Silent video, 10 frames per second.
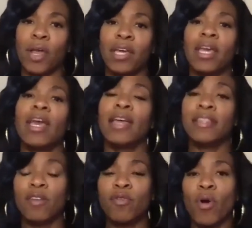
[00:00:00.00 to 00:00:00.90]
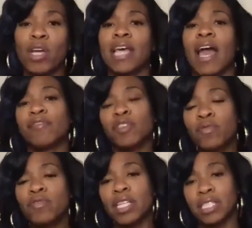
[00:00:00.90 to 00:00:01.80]
And then, of course, after you've done
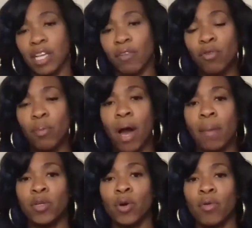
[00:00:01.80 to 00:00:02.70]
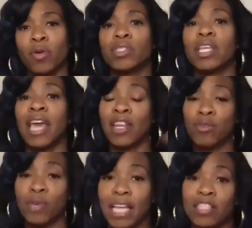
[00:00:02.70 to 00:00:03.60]
several Pomodoros and you
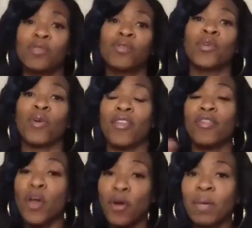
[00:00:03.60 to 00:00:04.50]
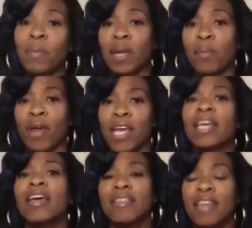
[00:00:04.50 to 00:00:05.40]
get to your 30-minute break,
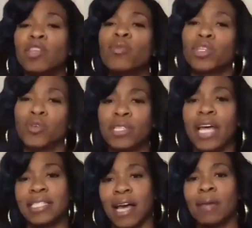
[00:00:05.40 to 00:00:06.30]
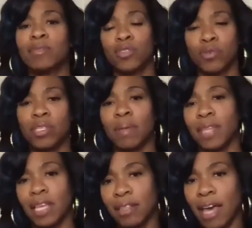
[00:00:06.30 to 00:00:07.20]
then you would use that time to do something
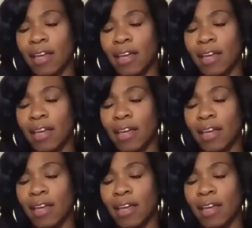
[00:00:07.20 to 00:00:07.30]
that,